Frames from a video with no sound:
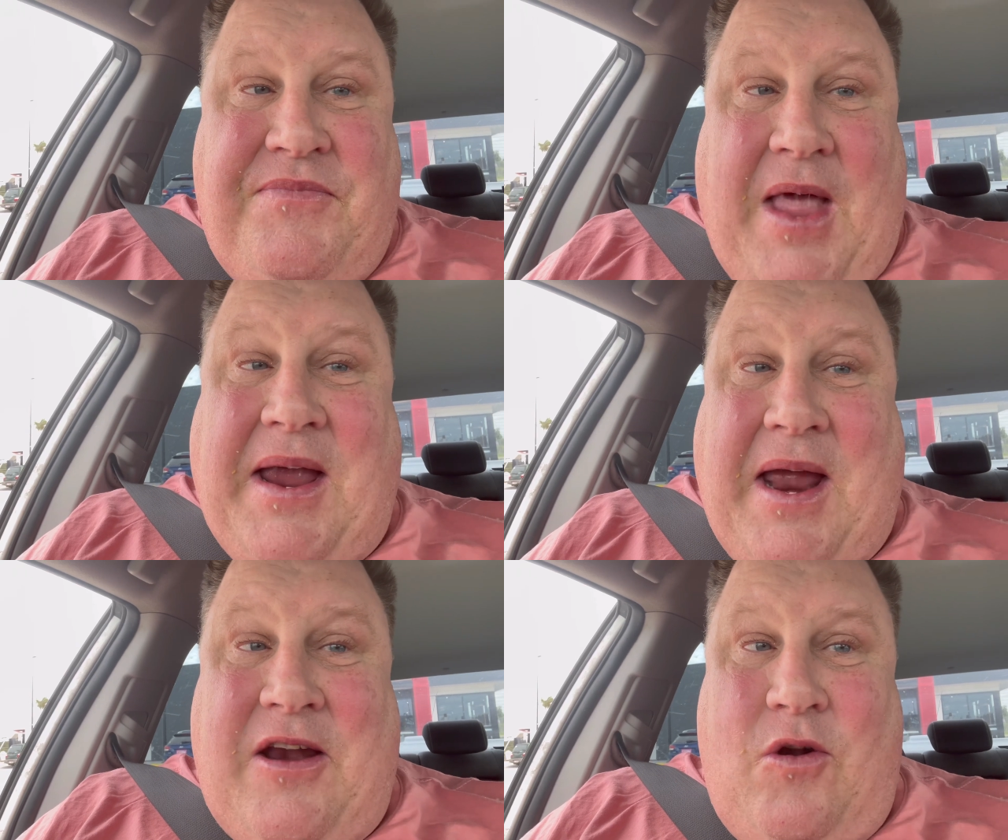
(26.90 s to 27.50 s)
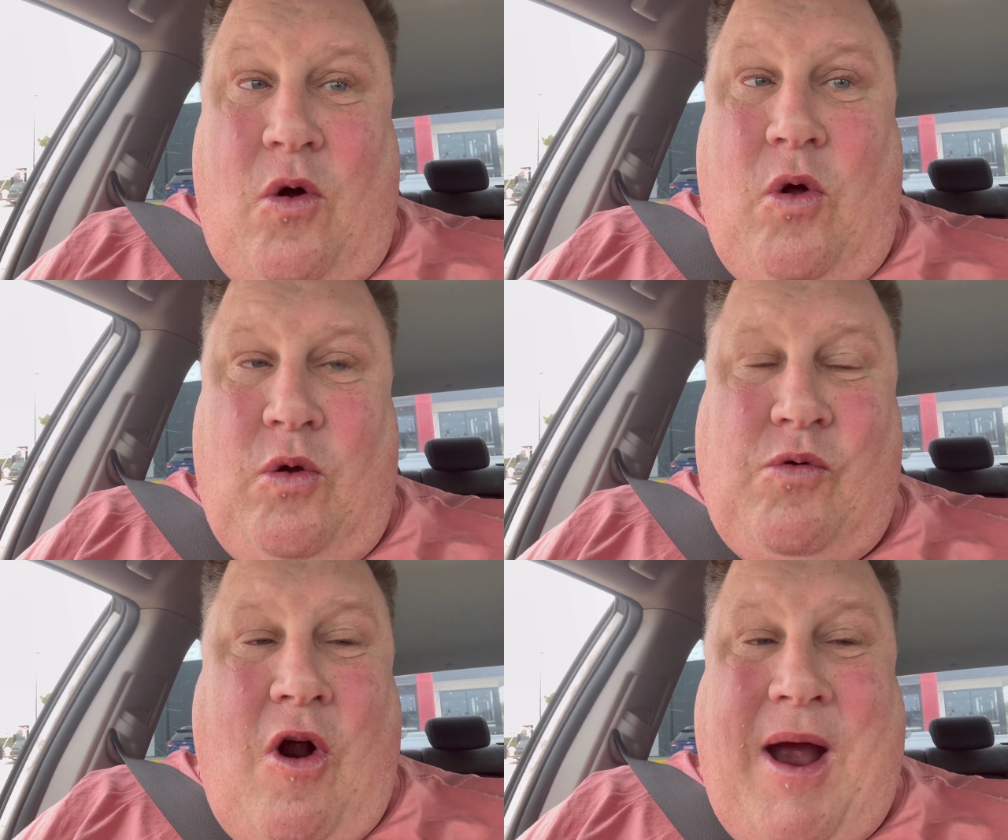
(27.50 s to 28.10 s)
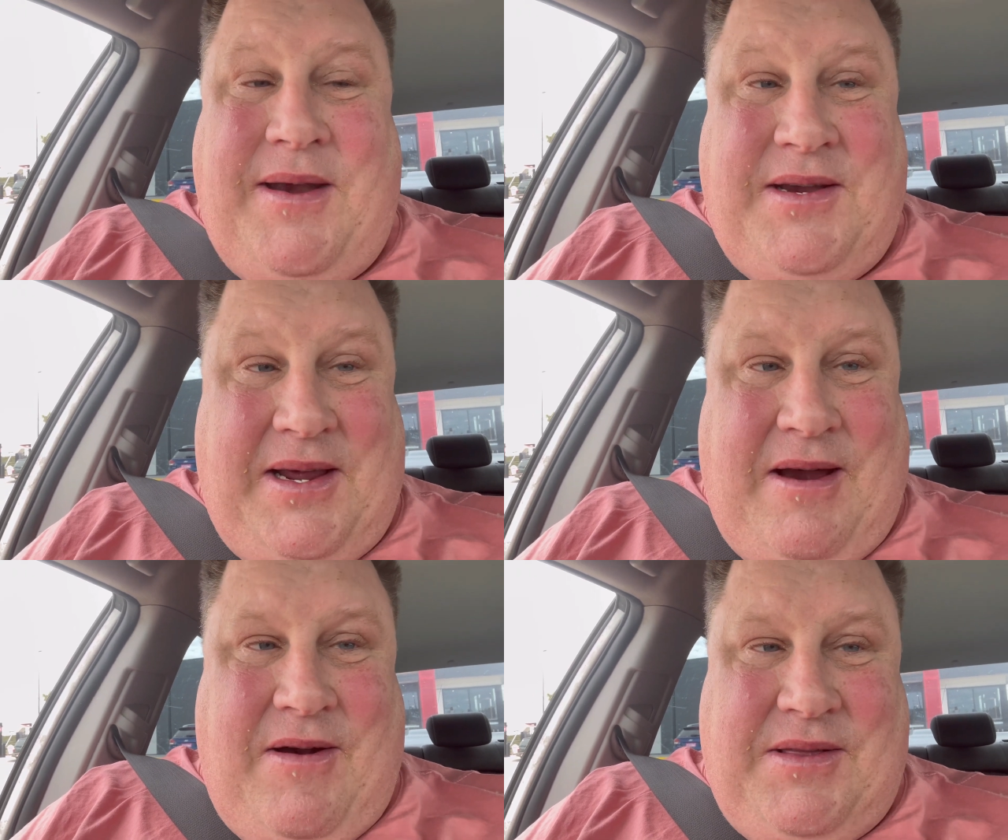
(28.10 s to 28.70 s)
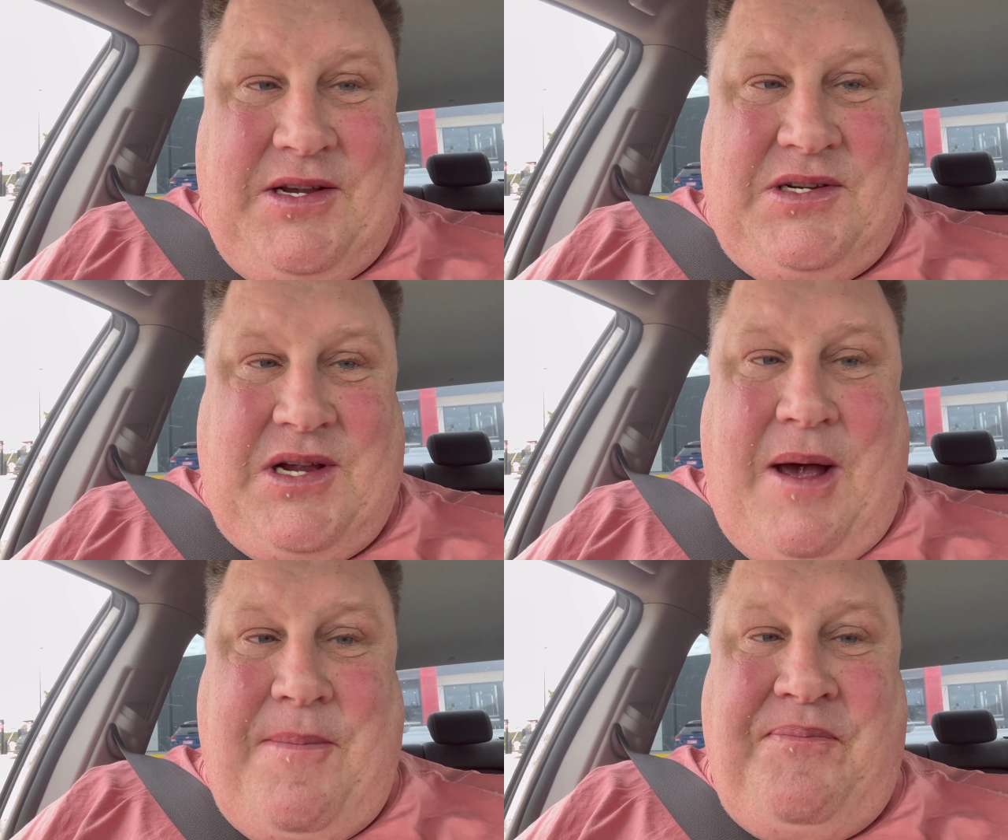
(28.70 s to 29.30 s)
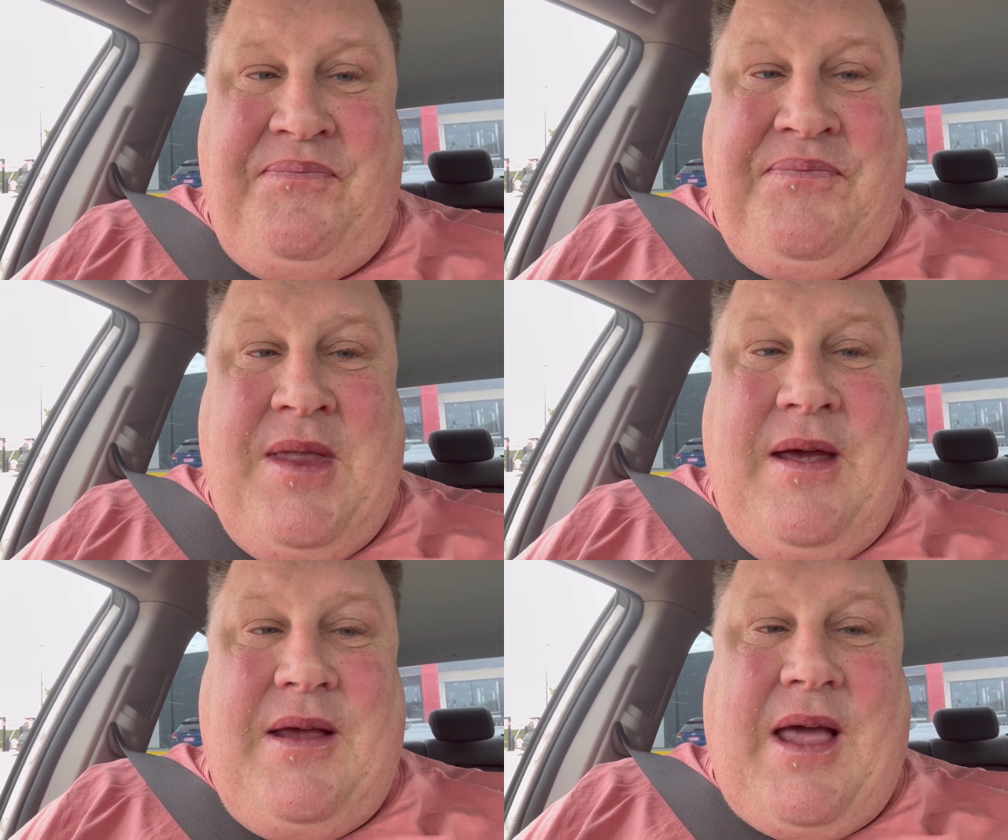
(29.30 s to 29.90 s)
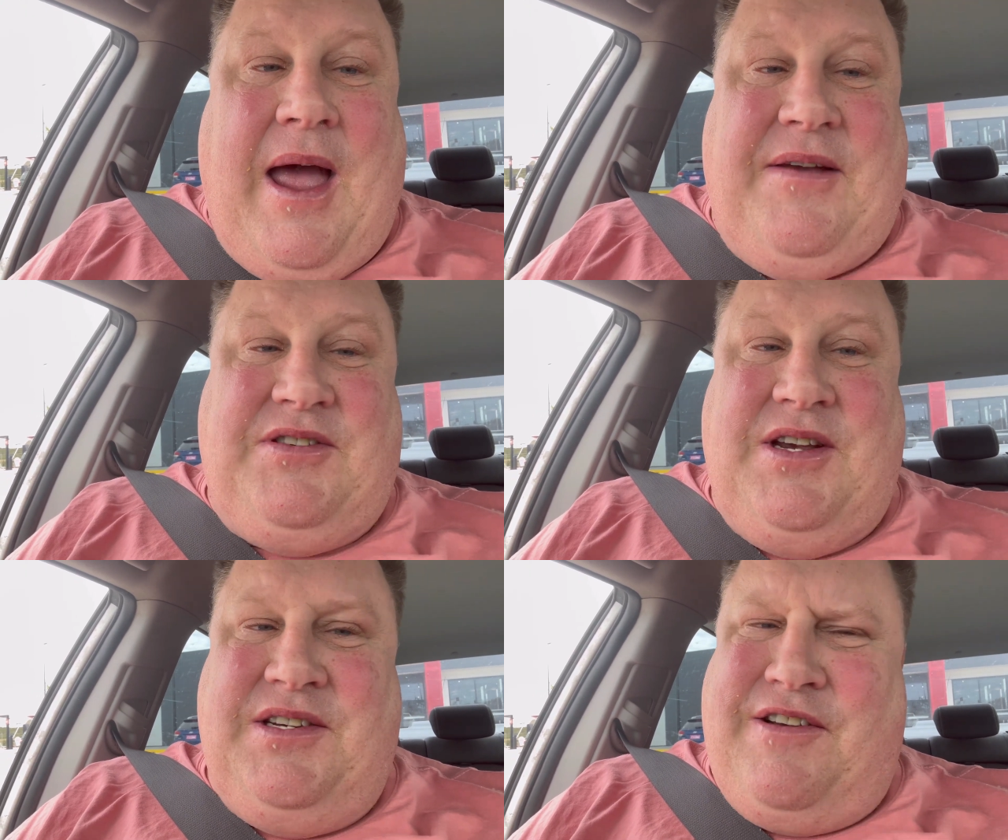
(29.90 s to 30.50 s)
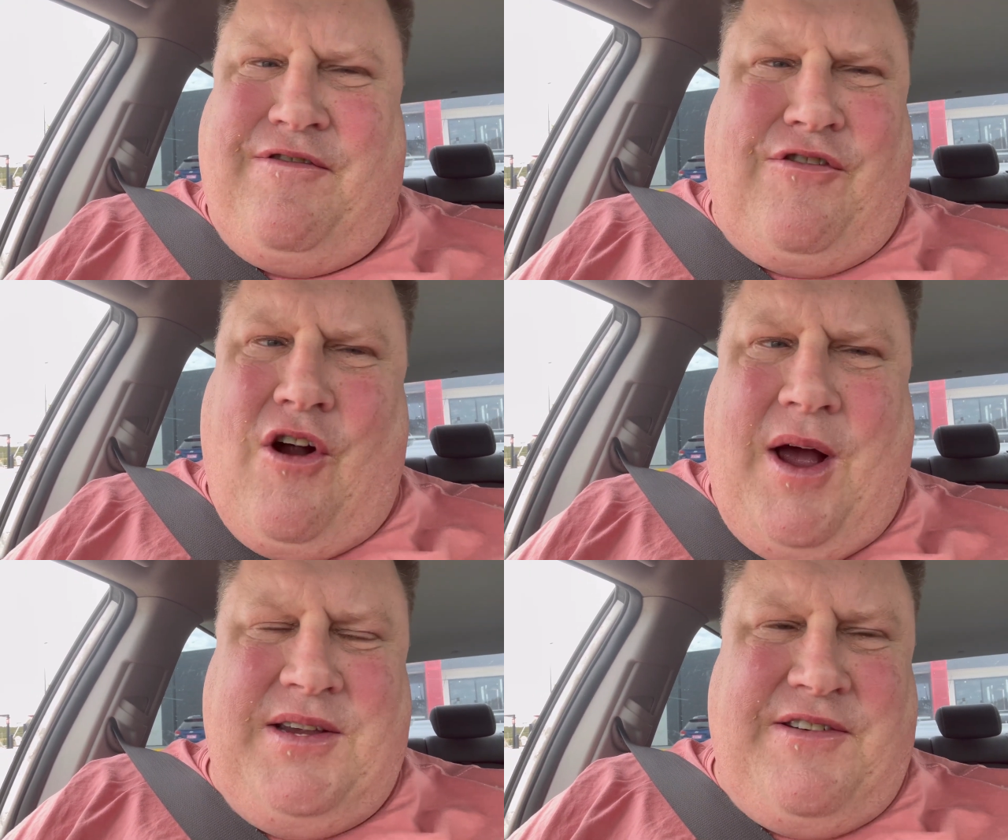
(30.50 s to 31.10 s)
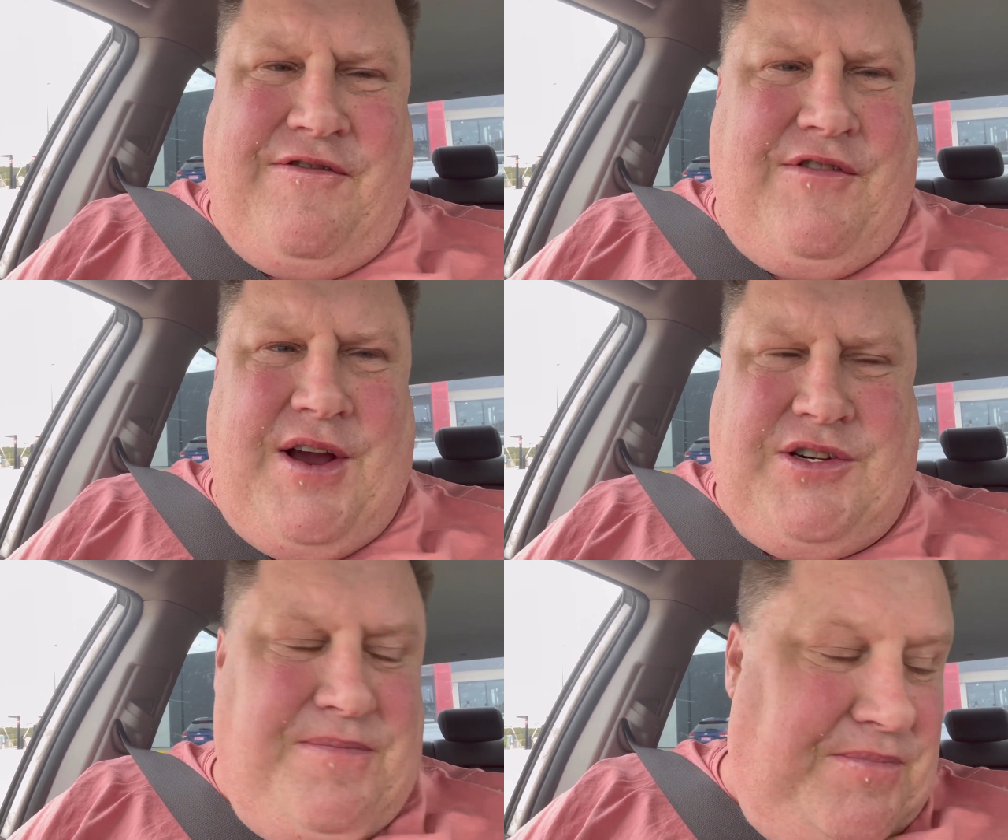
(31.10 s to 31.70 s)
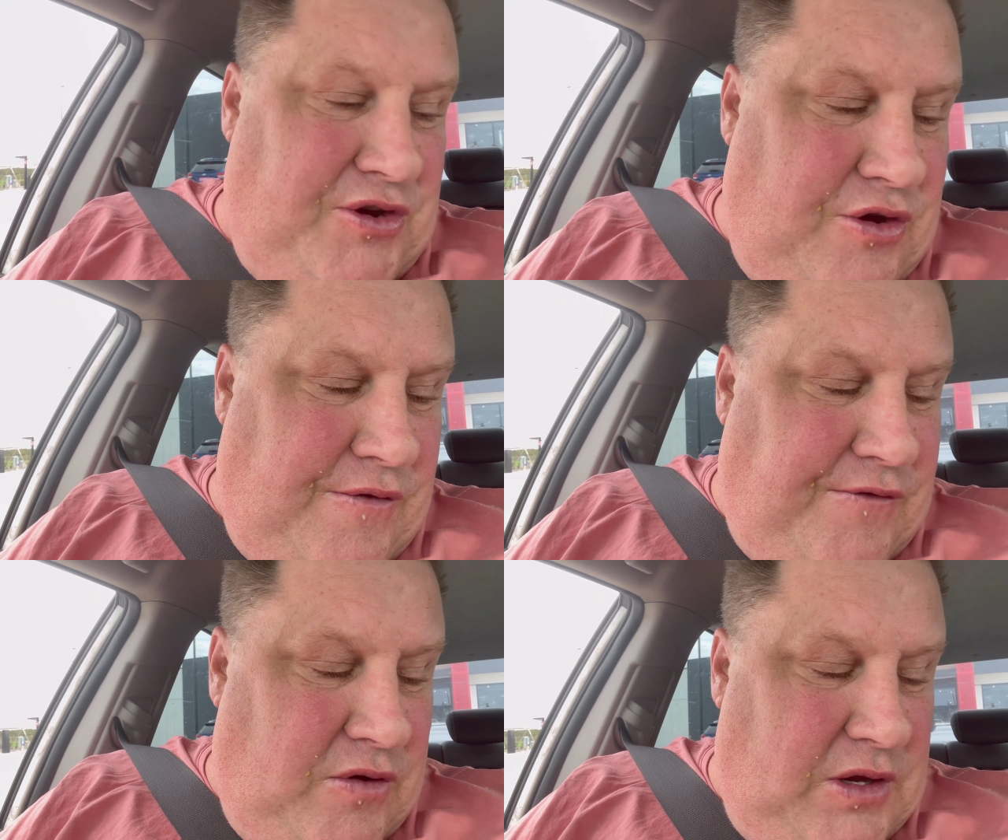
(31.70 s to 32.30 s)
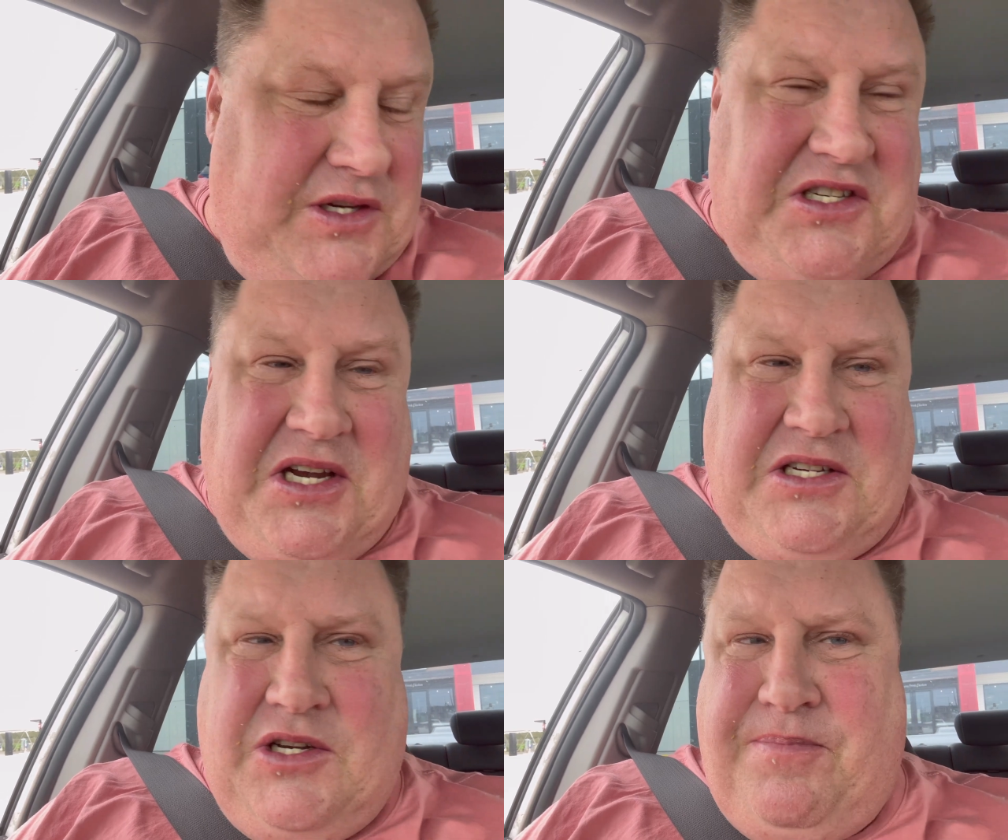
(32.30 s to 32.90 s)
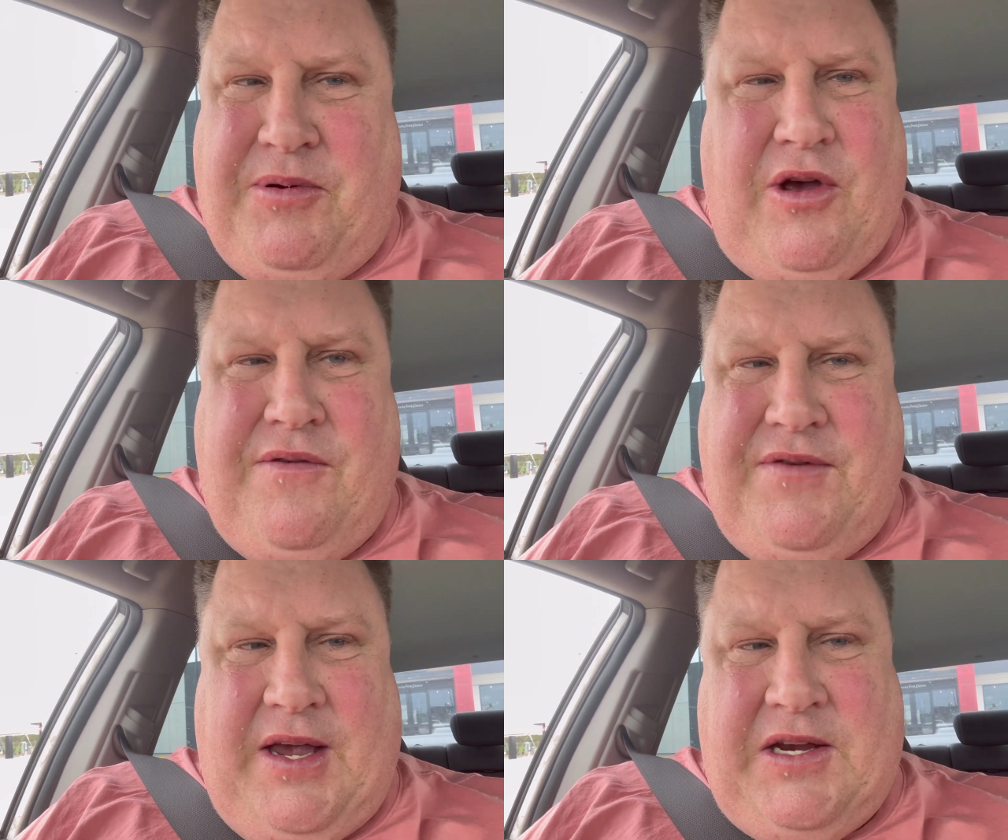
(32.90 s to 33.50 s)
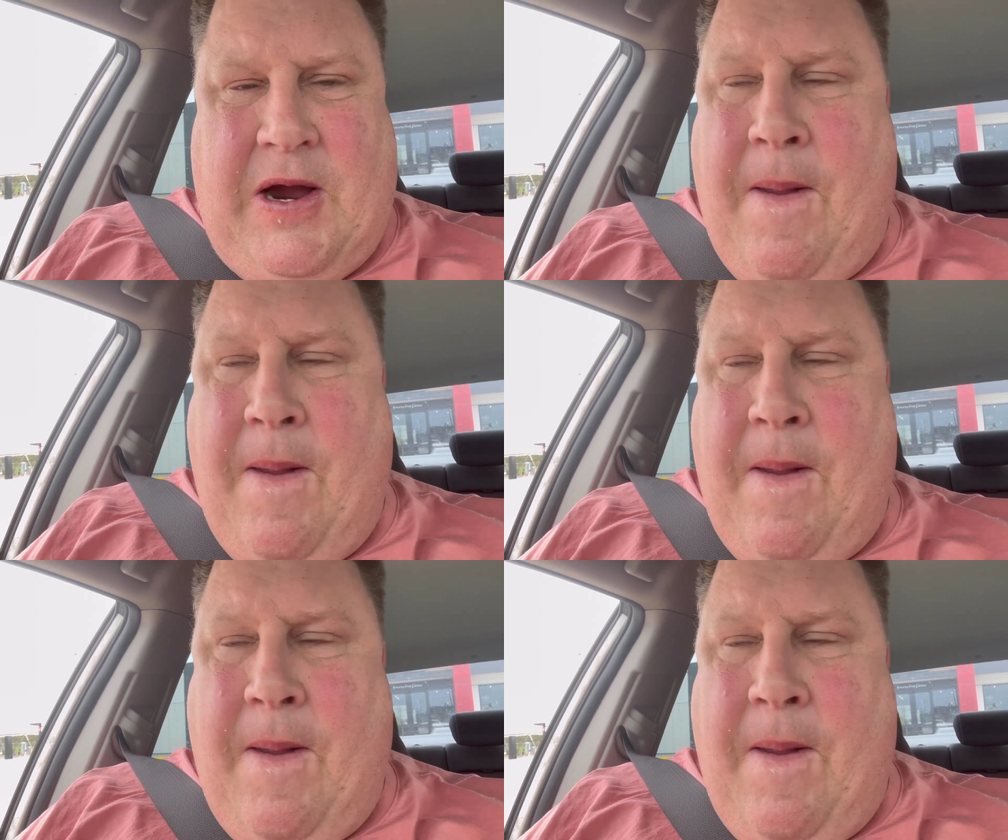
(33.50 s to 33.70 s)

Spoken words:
They get it all right here at this KFC's. The fries are fresh and beautiful and seasoned perfect.